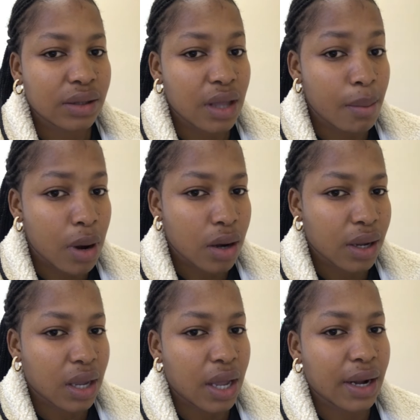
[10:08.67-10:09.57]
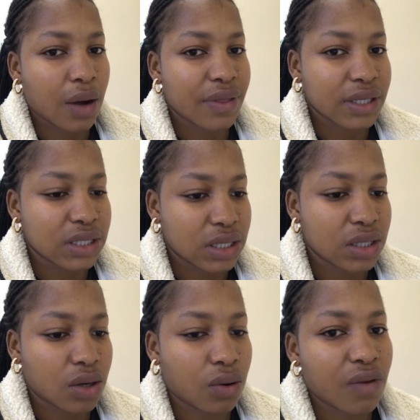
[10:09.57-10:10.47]
their mock and how they
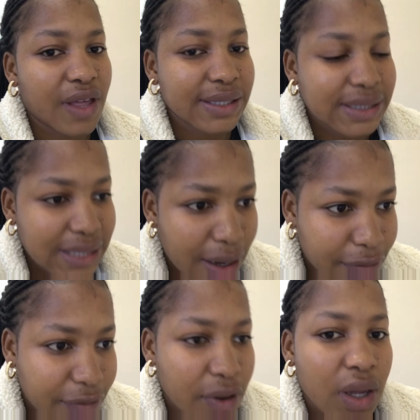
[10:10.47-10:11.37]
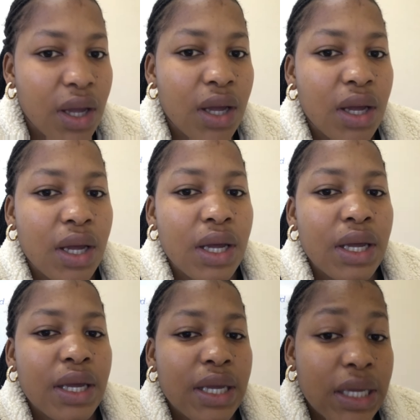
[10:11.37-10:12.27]
did and all of that stuff
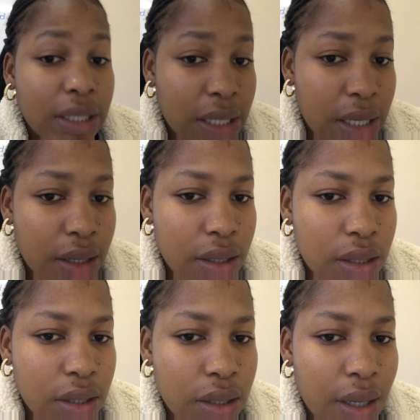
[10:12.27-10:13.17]
in here.